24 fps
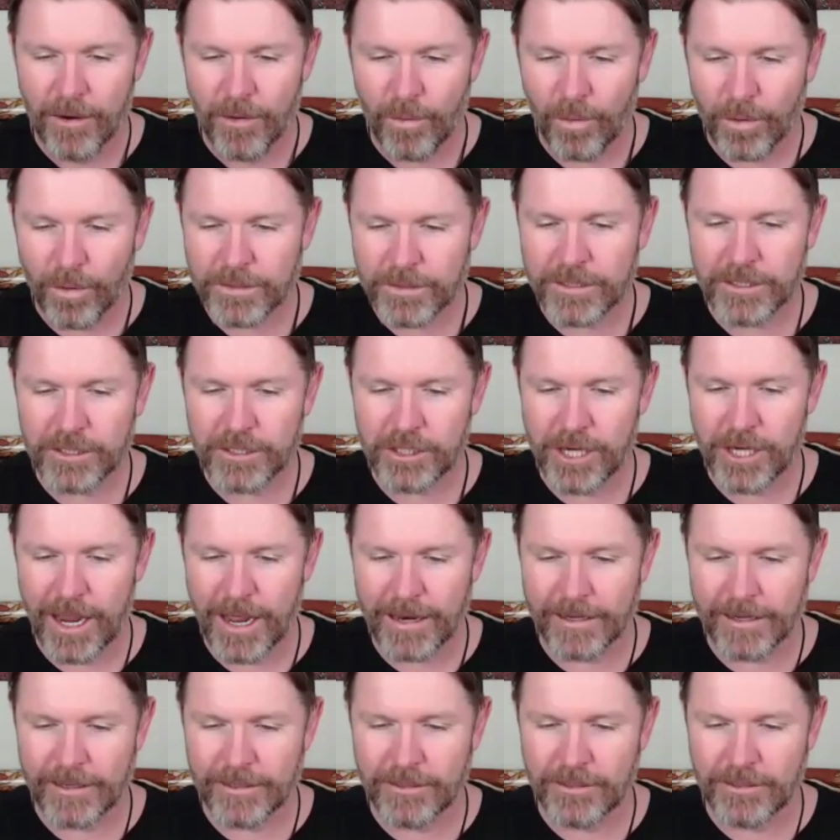what's a
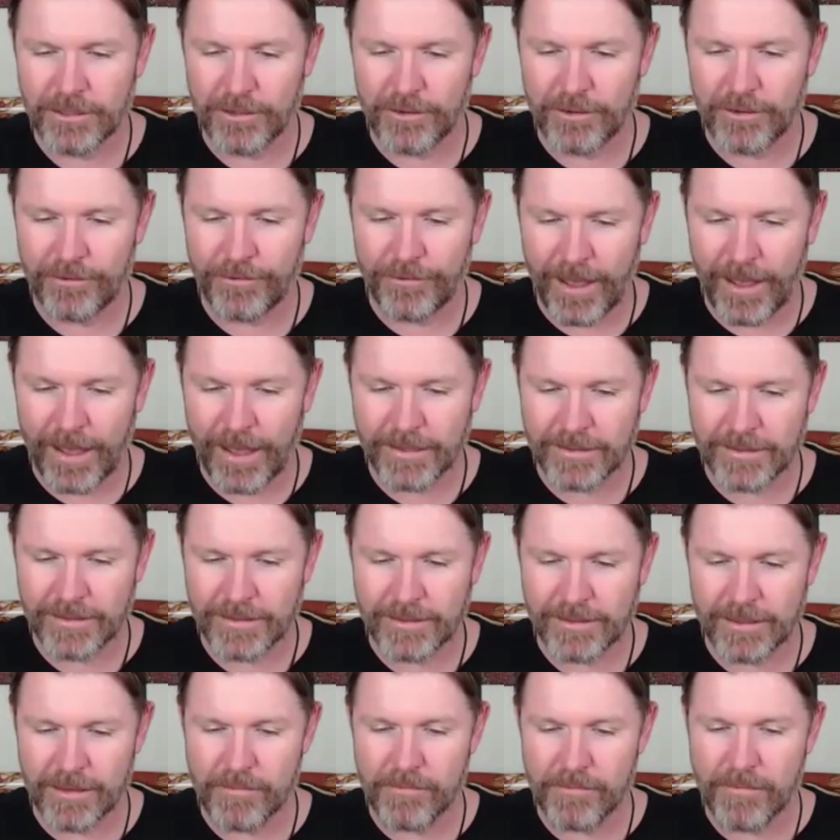challenge you
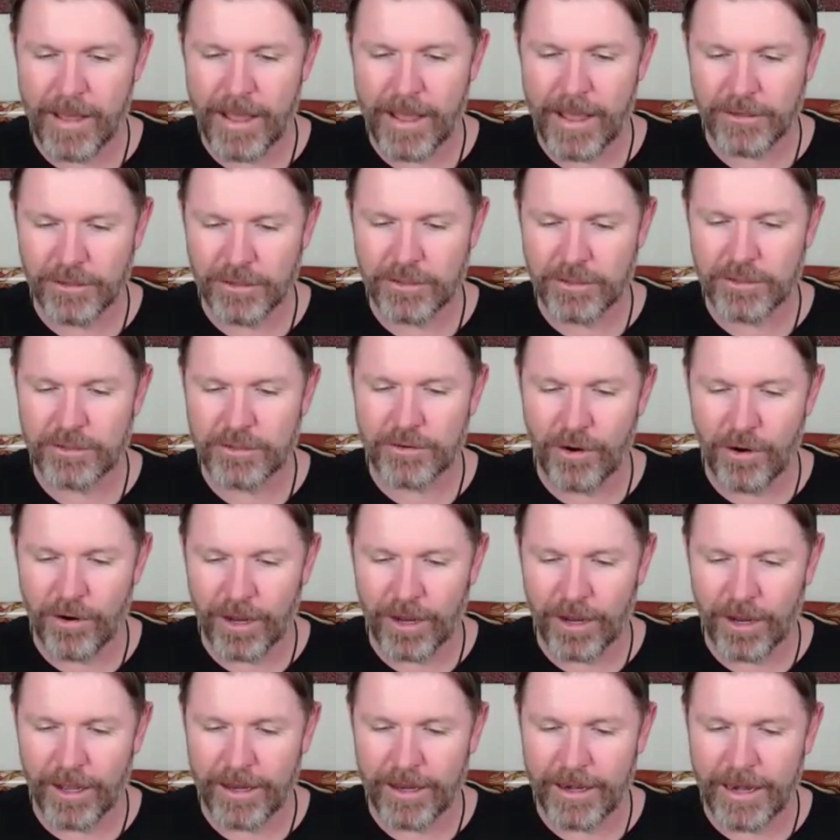faced that made you
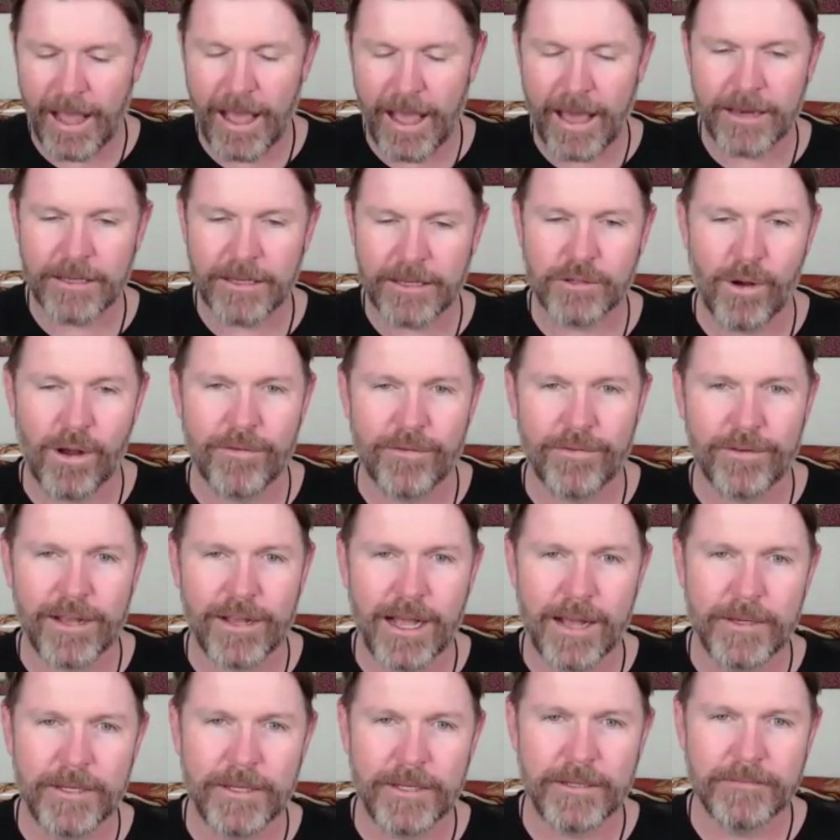stronger, and how did you
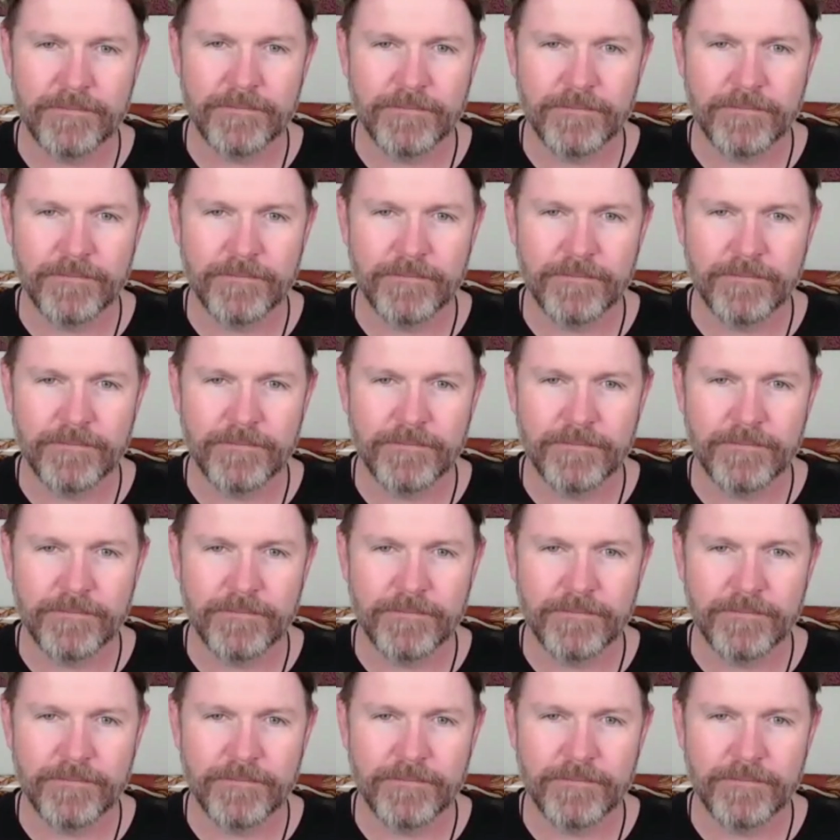overcome it?